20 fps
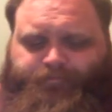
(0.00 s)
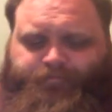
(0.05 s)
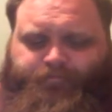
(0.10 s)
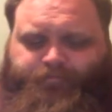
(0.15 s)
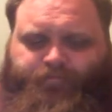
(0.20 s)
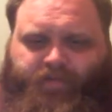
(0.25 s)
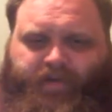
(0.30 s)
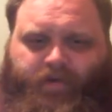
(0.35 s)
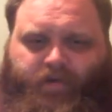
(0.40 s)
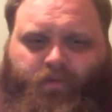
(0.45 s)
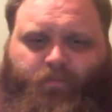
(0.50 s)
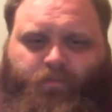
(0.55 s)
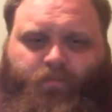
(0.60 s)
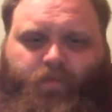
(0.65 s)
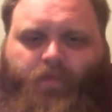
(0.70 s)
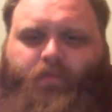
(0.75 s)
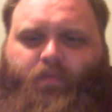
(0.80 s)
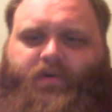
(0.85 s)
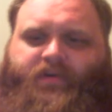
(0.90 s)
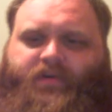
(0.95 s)

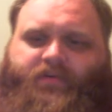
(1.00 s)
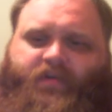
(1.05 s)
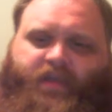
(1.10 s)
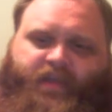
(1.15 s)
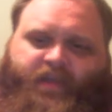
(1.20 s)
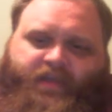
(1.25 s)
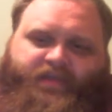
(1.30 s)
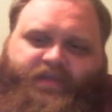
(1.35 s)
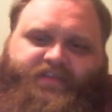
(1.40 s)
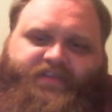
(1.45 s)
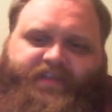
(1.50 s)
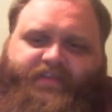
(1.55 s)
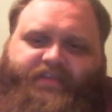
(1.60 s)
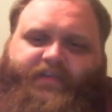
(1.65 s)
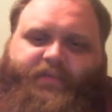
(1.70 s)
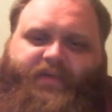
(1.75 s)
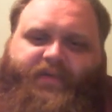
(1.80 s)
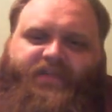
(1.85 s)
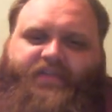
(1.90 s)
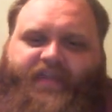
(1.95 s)
what we're
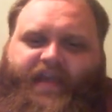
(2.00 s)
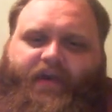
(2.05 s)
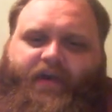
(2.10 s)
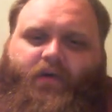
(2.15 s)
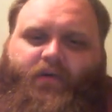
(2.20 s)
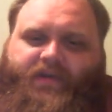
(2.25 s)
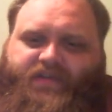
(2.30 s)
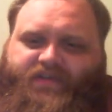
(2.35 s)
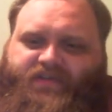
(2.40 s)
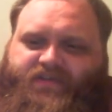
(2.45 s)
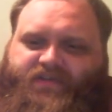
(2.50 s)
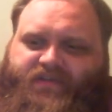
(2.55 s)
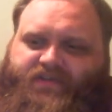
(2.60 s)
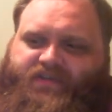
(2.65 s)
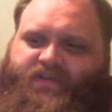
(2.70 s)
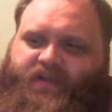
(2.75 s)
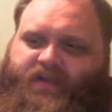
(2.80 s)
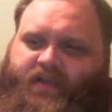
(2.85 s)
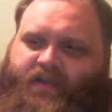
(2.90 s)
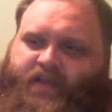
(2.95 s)
dealing with now is
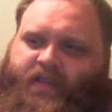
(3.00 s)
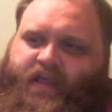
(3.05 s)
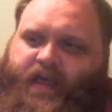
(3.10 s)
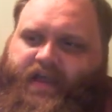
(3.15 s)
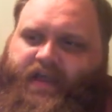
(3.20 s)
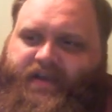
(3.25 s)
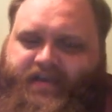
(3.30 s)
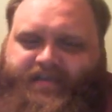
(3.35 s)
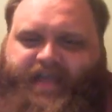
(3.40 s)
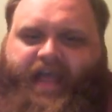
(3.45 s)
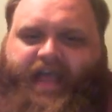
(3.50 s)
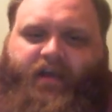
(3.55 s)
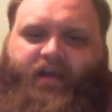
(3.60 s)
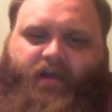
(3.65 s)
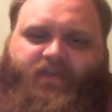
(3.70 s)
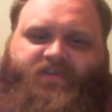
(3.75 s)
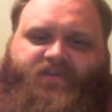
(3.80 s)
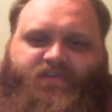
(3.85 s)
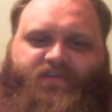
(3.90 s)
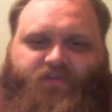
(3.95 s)
just an attack
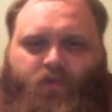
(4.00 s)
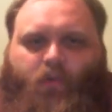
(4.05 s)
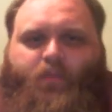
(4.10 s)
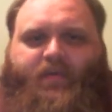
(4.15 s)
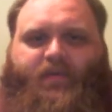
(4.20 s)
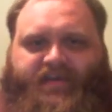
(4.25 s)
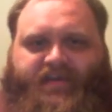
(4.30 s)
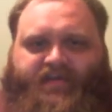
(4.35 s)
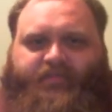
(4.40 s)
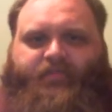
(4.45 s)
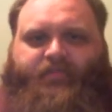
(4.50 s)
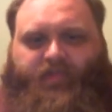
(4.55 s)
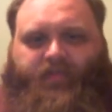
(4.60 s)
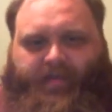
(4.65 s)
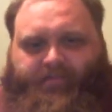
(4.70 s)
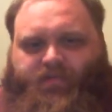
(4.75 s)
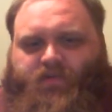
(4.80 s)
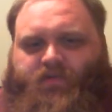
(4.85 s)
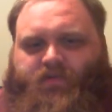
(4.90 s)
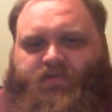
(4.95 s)
on so many different
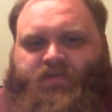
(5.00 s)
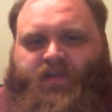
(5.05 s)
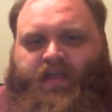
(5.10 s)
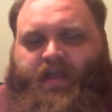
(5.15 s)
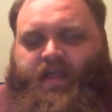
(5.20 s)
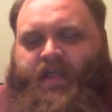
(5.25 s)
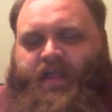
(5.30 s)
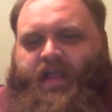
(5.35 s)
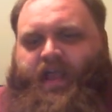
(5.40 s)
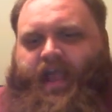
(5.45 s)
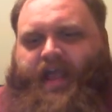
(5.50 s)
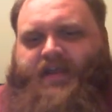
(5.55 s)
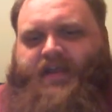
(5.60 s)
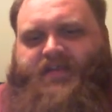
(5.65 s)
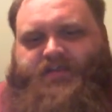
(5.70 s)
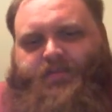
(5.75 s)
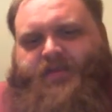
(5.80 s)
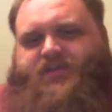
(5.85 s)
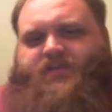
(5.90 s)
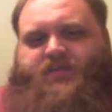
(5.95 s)
levels. And
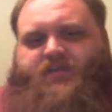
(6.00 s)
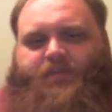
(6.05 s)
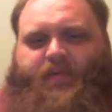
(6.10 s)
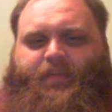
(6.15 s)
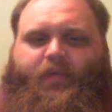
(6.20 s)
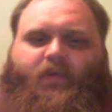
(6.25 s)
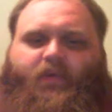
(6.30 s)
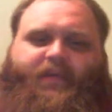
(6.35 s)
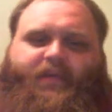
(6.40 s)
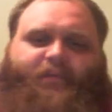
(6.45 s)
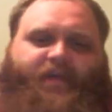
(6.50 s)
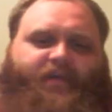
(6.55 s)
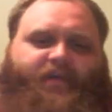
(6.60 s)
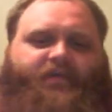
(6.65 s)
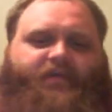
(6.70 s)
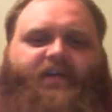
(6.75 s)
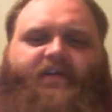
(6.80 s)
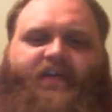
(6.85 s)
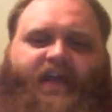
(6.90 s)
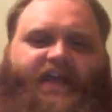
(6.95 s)
as much as people, like, make
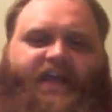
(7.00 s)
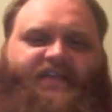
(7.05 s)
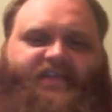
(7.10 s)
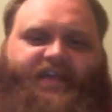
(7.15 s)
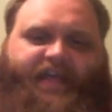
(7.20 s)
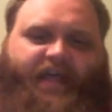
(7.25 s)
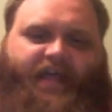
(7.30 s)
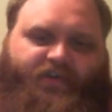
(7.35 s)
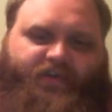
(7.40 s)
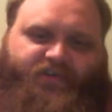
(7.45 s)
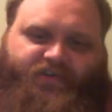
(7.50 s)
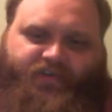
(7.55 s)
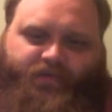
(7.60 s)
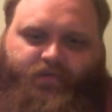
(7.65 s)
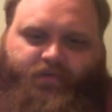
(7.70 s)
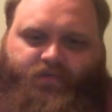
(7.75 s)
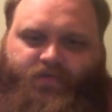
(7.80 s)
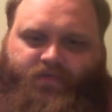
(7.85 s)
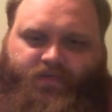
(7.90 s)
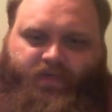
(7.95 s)
fun of guys like Alex
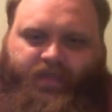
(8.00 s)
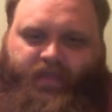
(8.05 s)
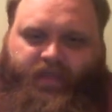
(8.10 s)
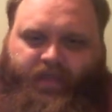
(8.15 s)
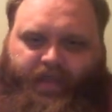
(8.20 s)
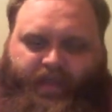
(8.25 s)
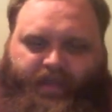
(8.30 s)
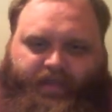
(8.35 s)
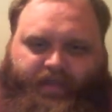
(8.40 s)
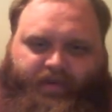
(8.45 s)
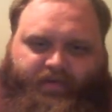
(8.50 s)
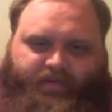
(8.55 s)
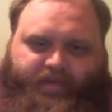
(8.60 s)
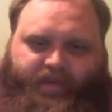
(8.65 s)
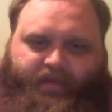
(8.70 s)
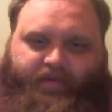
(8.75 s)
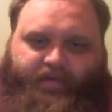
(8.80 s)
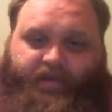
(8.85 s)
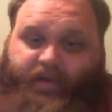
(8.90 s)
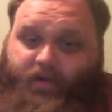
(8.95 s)
Jones, and,
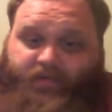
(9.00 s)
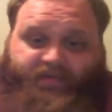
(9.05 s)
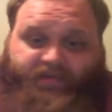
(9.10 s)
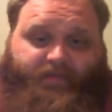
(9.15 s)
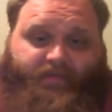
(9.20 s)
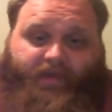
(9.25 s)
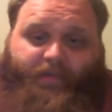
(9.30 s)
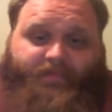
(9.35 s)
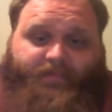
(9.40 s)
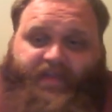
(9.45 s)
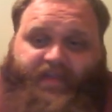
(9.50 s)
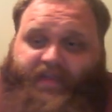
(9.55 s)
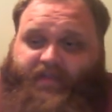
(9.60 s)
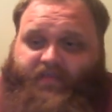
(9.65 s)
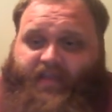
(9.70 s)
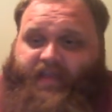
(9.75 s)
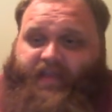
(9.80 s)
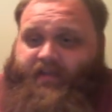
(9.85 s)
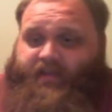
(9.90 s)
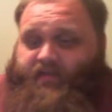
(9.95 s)
sometimes
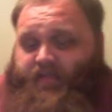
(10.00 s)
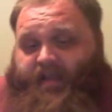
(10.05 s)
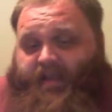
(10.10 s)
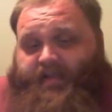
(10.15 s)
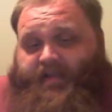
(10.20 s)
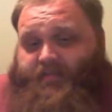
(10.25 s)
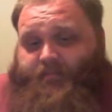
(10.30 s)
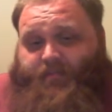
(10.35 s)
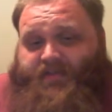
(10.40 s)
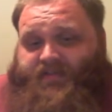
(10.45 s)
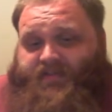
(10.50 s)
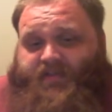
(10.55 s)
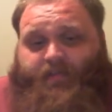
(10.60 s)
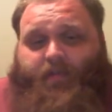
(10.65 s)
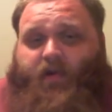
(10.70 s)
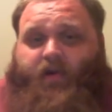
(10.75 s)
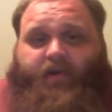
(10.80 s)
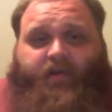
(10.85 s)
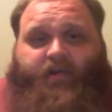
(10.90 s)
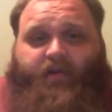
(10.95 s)
they miss the
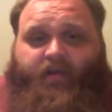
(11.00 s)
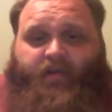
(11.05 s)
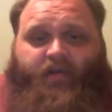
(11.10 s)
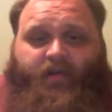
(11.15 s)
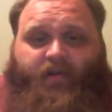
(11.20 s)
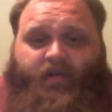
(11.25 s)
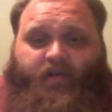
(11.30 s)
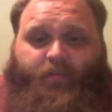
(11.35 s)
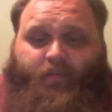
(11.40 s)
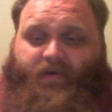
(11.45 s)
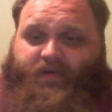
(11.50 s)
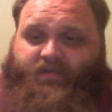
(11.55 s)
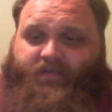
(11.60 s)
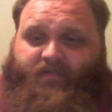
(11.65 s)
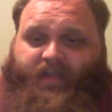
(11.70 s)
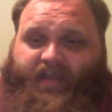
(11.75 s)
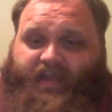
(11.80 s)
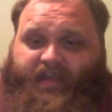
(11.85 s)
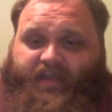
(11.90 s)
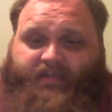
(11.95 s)
mark,
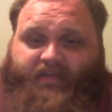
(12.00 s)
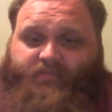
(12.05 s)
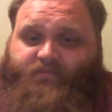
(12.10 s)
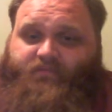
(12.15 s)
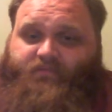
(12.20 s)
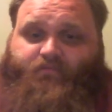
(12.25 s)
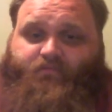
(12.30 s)
but they